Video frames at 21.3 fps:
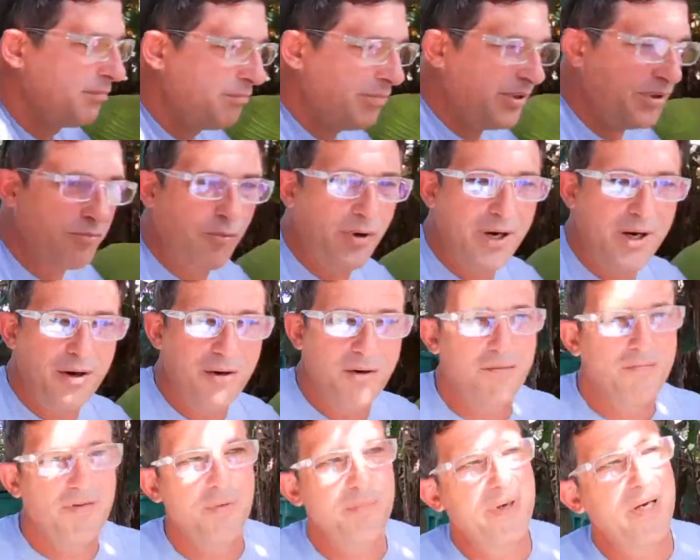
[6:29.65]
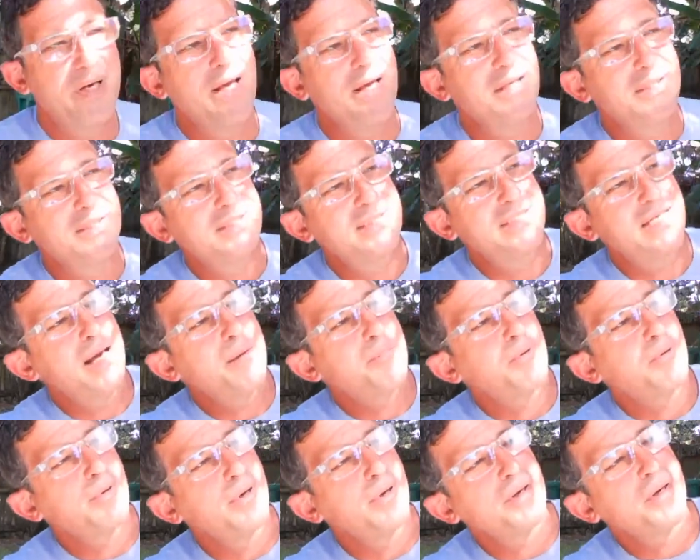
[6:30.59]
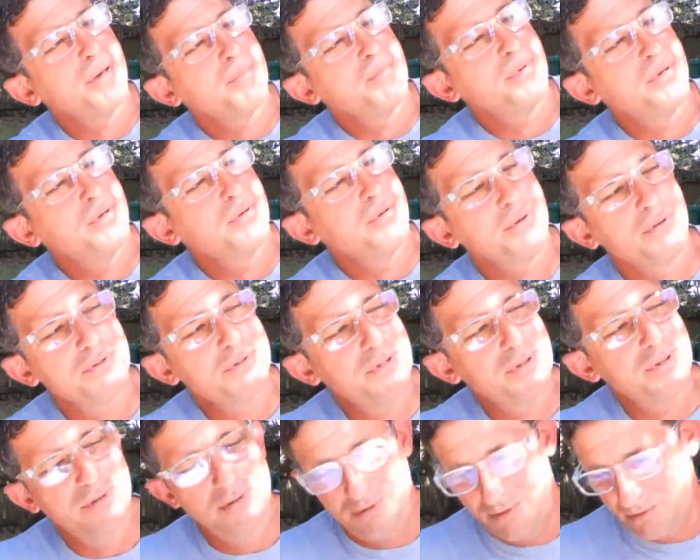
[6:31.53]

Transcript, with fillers: Beware of the banana sap around computers.